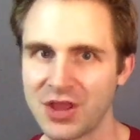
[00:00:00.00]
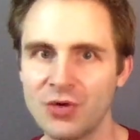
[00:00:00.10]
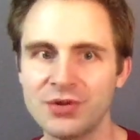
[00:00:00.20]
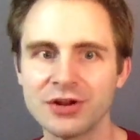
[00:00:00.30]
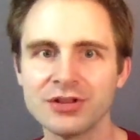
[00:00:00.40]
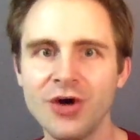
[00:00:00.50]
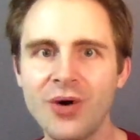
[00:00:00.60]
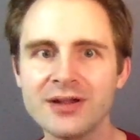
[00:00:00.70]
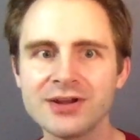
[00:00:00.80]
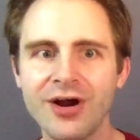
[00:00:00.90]
When you're low
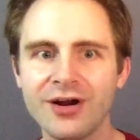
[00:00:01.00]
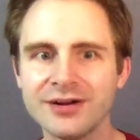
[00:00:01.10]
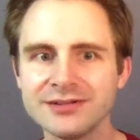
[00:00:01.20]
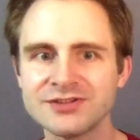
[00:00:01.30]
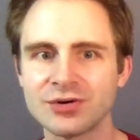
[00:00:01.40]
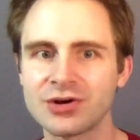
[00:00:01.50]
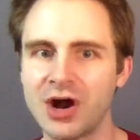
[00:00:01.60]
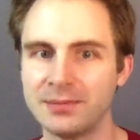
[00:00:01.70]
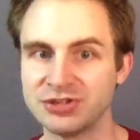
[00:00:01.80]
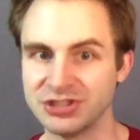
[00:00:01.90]
on cards or
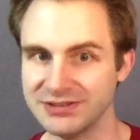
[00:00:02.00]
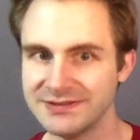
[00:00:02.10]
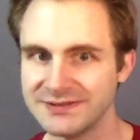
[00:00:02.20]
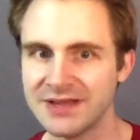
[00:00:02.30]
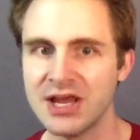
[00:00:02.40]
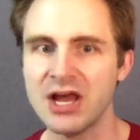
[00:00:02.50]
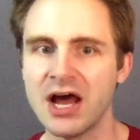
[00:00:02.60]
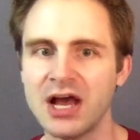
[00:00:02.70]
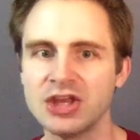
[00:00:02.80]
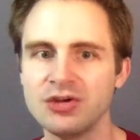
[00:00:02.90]
options,
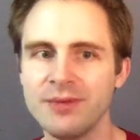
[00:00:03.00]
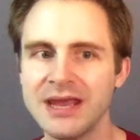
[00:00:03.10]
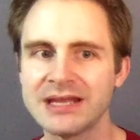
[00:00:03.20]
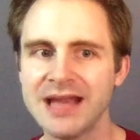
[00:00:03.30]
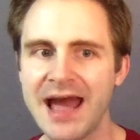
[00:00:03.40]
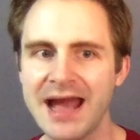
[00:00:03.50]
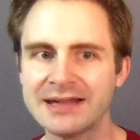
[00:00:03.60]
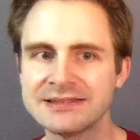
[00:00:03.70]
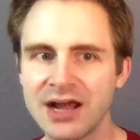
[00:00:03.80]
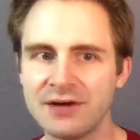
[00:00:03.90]
you make an
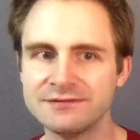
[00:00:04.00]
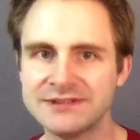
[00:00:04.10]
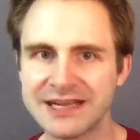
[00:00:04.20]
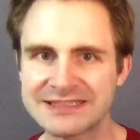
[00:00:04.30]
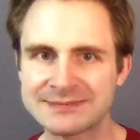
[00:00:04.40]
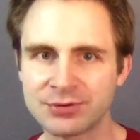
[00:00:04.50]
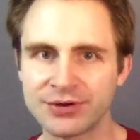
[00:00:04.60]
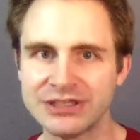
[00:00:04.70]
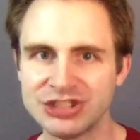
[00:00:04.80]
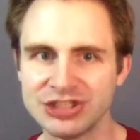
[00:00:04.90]
act of
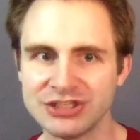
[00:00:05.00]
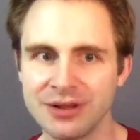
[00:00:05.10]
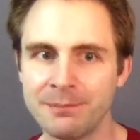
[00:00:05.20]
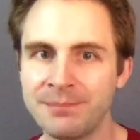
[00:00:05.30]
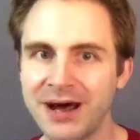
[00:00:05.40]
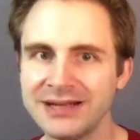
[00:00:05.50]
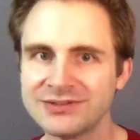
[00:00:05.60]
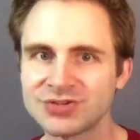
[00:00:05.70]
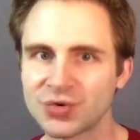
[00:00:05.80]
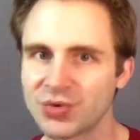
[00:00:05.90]
desperation,
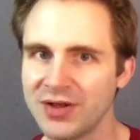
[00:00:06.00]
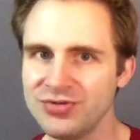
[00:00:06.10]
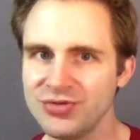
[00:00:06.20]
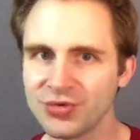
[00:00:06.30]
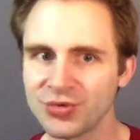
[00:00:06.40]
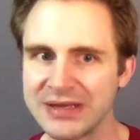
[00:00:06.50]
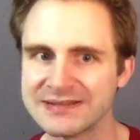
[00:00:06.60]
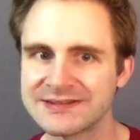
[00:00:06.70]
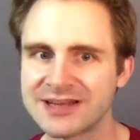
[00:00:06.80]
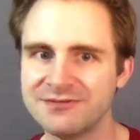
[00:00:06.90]
but run the
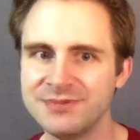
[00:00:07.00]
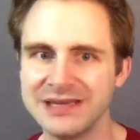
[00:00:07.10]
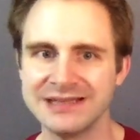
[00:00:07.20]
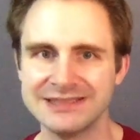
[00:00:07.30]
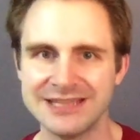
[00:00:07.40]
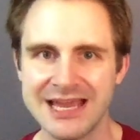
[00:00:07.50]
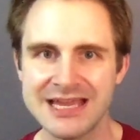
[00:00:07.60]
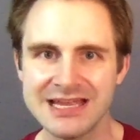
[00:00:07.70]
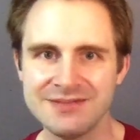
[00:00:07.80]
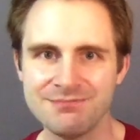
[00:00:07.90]
risk of being
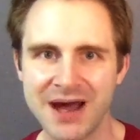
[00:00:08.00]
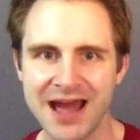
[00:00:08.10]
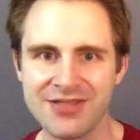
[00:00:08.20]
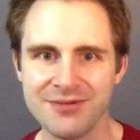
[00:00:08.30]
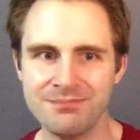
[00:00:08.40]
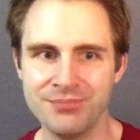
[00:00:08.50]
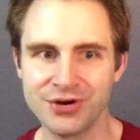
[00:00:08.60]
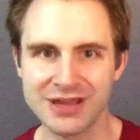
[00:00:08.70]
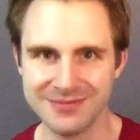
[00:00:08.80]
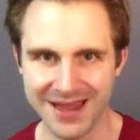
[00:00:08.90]
taken by the
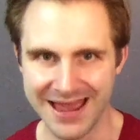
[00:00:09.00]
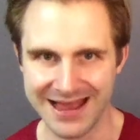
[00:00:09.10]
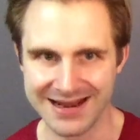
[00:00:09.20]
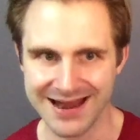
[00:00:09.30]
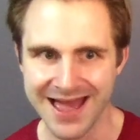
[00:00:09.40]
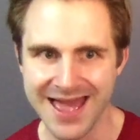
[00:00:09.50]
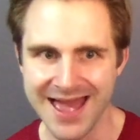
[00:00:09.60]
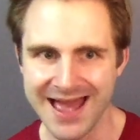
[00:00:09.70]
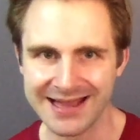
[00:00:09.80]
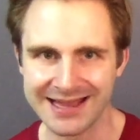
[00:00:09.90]
Boogeyman
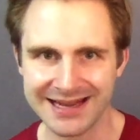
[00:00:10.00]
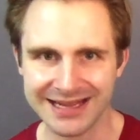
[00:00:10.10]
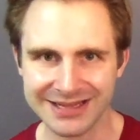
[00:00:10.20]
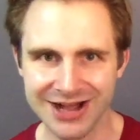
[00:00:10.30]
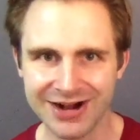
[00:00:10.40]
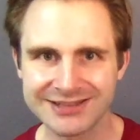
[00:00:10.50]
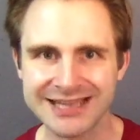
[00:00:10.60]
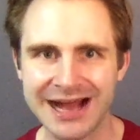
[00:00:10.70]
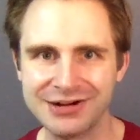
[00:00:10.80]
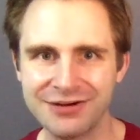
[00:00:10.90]
and getting knocked
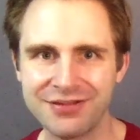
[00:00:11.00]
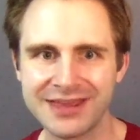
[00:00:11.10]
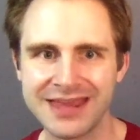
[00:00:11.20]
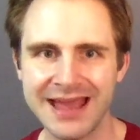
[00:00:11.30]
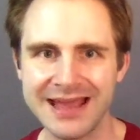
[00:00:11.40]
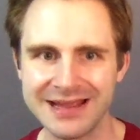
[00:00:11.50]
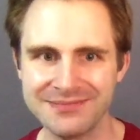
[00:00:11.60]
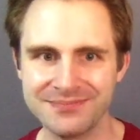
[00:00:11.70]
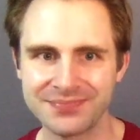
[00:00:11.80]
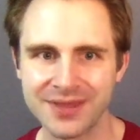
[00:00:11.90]
out of the
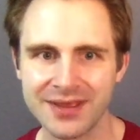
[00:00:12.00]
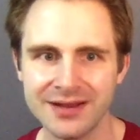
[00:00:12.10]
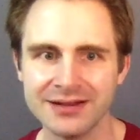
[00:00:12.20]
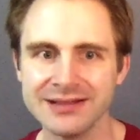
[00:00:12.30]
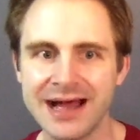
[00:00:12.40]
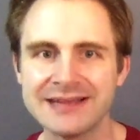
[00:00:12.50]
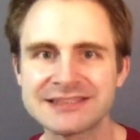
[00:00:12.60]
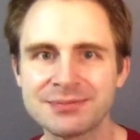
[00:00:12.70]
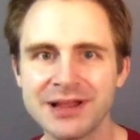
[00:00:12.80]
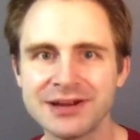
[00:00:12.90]
game.
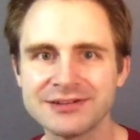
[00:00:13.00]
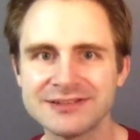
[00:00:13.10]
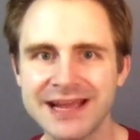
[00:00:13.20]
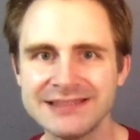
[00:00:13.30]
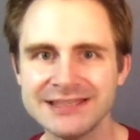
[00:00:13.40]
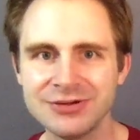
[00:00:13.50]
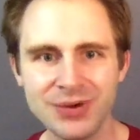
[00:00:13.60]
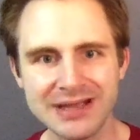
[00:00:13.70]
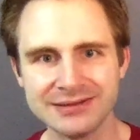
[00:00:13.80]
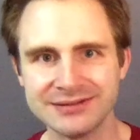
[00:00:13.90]
Last player standing
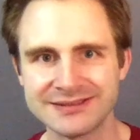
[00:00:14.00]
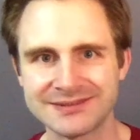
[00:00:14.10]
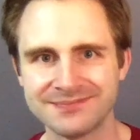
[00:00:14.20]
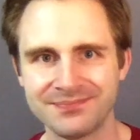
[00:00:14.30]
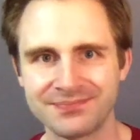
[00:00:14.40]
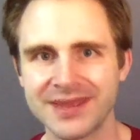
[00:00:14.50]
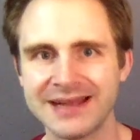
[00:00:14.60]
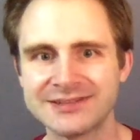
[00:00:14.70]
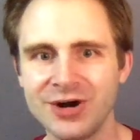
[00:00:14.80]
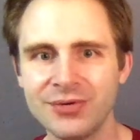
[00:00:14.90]
wins.
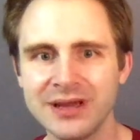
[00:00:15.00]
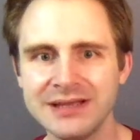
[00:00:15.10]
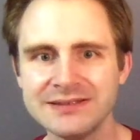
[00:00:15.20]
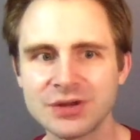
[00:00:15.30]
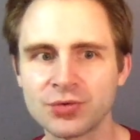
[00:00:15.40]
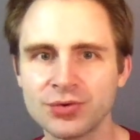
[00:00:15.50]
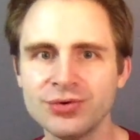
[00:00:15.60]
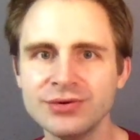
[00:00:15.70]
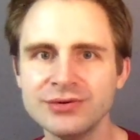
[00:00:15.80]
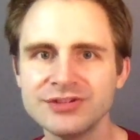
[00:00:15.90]
As always,
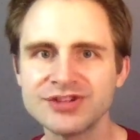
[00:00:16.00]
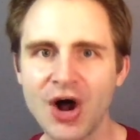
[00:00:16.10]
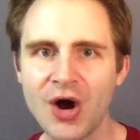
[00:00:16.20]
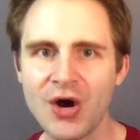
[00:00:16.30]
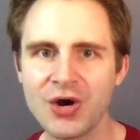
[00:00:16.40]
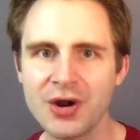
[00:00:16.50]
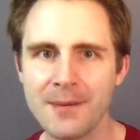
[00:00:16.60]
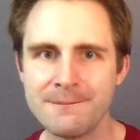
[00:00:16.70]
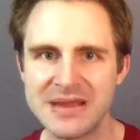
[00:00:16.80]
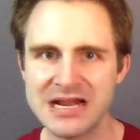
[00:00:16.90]
rules are
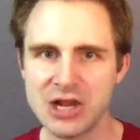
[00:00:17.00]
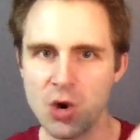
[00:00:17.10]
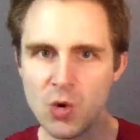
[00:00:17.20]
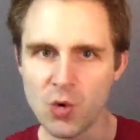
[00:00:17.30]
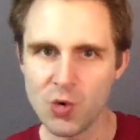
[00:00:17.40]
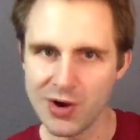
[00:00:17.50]
below.